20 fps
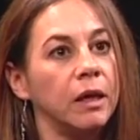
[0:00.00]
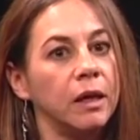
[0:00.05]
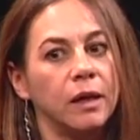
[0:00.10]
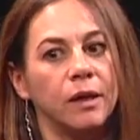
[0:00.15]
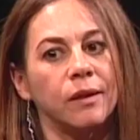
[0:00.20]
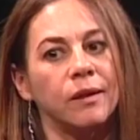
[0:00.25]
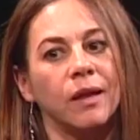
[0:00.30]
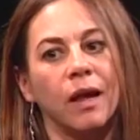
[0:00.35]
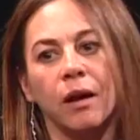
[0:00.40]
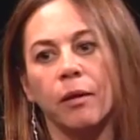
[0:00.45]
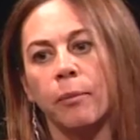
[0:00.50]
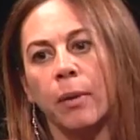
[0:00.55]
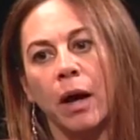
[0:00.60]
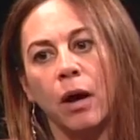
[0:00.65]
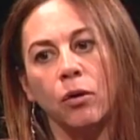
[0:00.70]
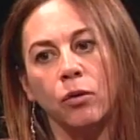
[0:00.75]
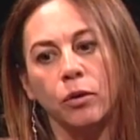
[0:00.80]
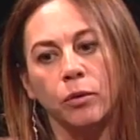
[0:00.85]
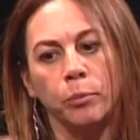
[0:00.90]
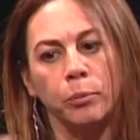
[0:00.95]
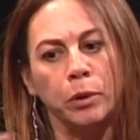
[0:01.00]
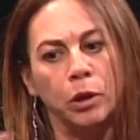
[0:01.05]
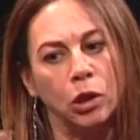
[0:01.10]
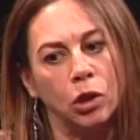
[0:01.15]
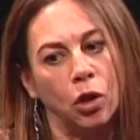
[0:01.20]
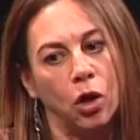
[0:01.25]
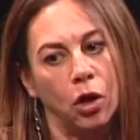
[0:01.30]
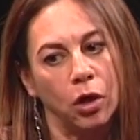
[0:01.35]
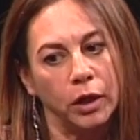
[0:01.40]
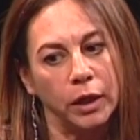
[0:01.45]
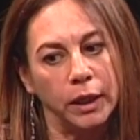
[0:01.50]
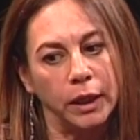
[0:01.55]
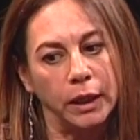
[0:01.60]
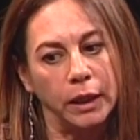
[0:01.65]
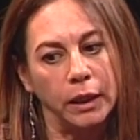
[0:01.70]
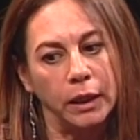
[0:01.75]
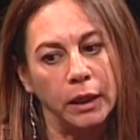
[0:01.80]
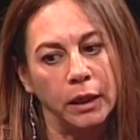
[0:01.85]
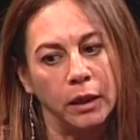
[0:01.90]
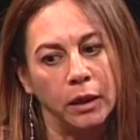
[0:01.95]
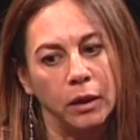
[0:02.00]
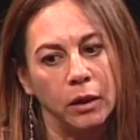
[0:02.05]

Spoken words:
It's not about belonging